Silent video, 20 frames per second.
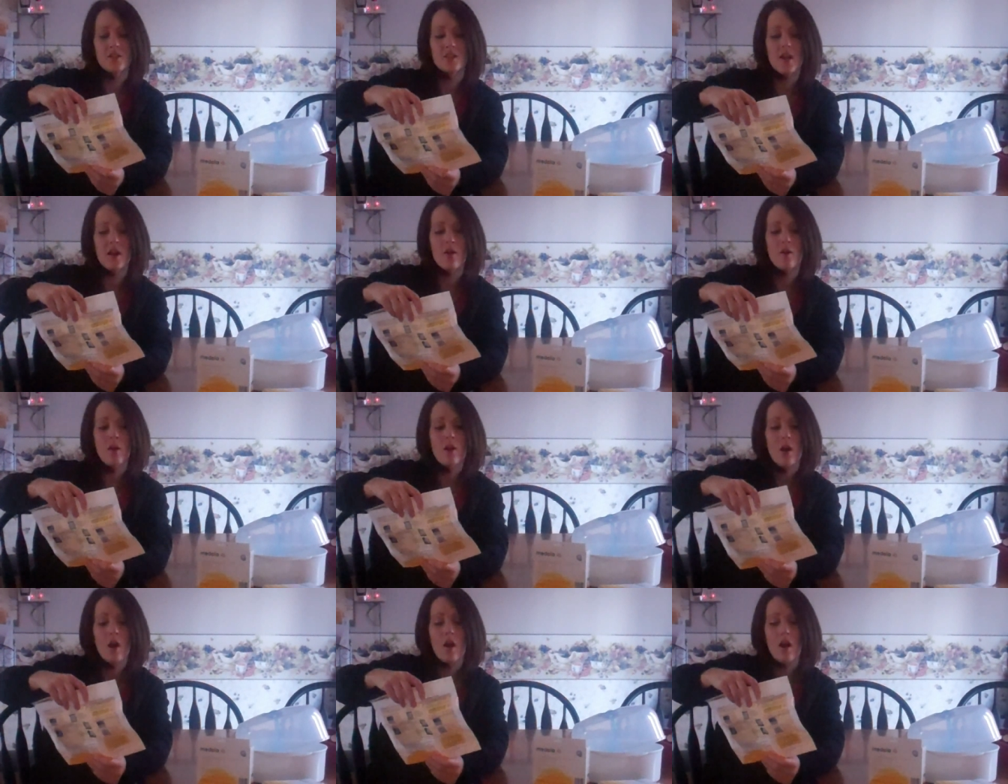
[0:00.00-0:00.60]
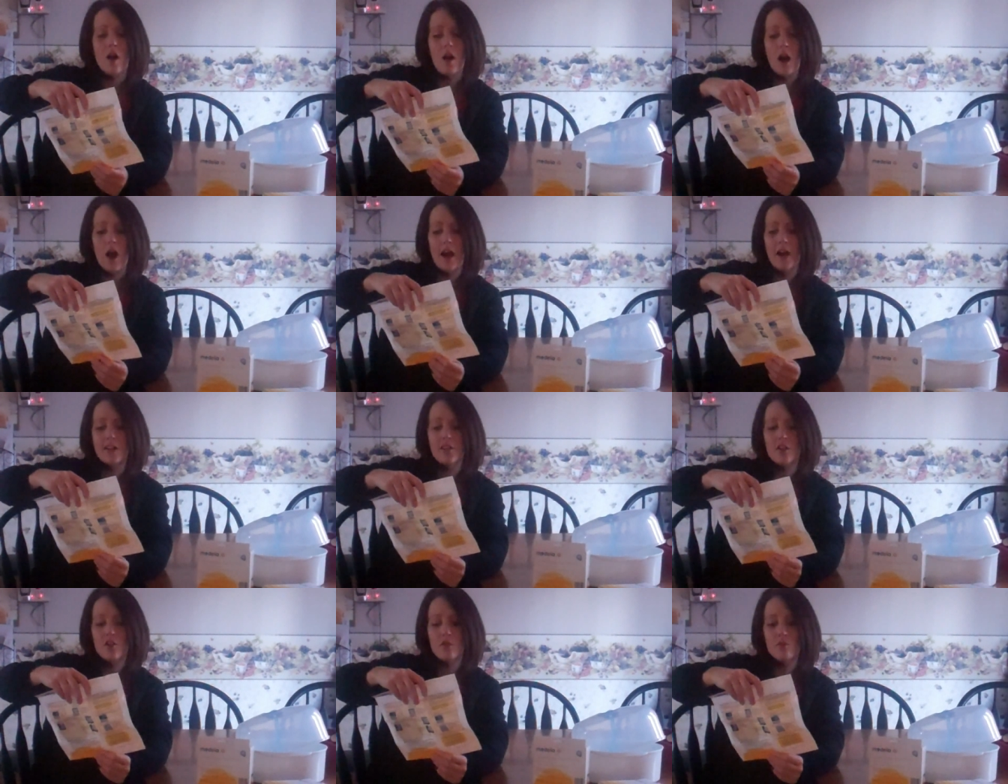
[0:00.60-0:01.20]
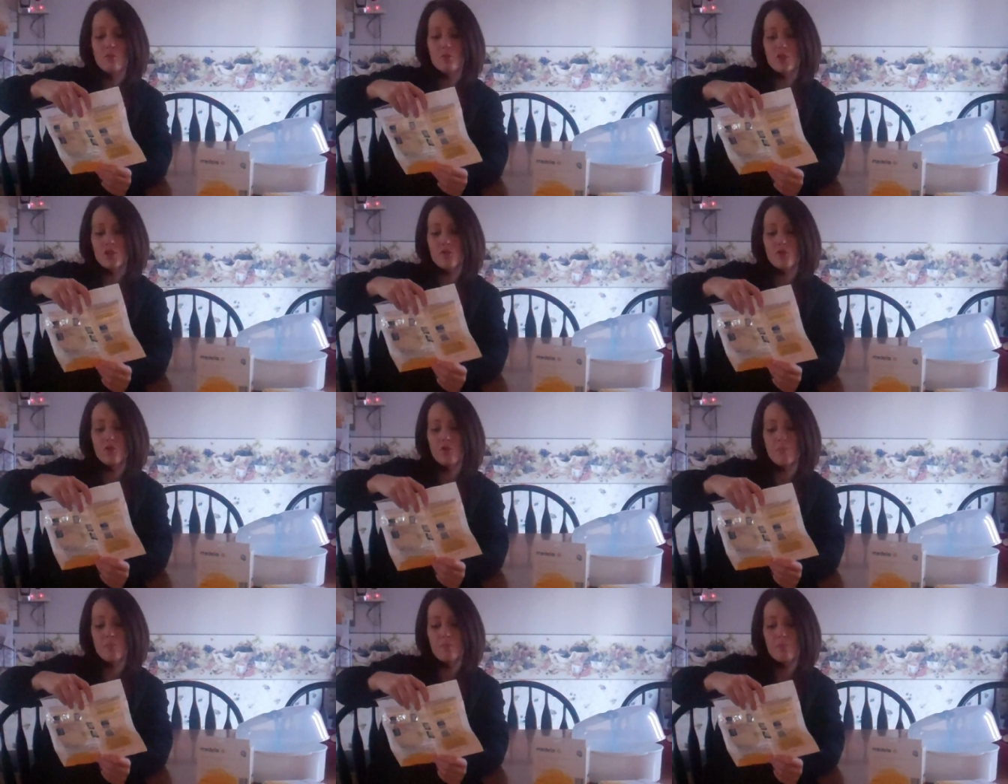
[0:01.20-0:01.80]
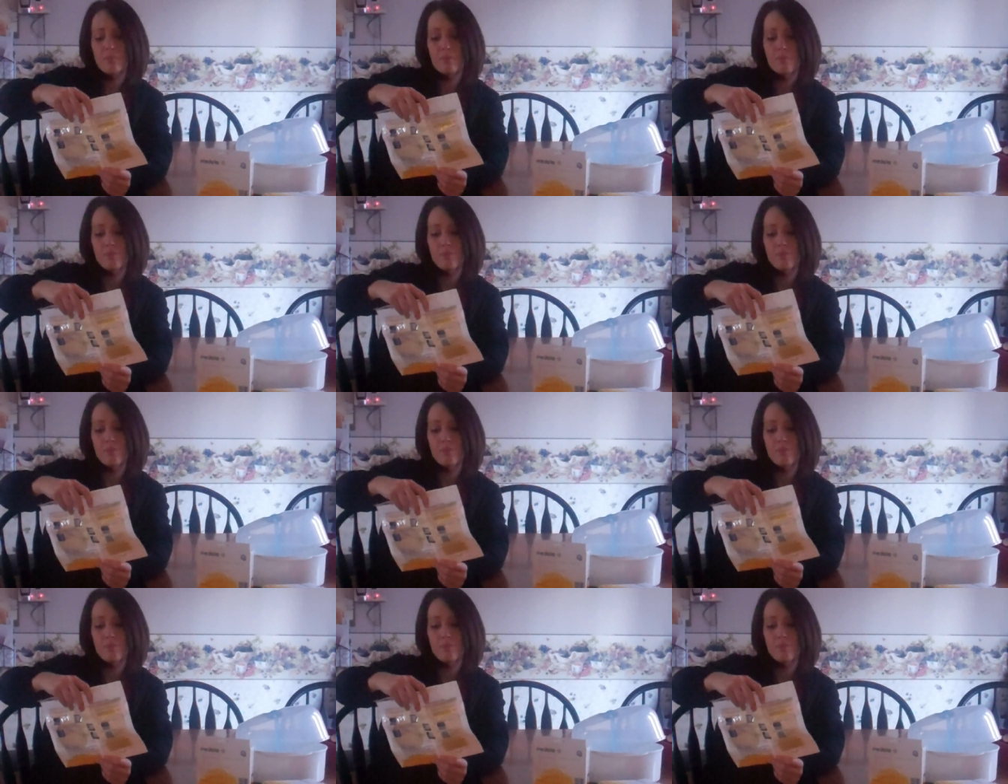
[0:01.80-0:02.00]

Now, I know just from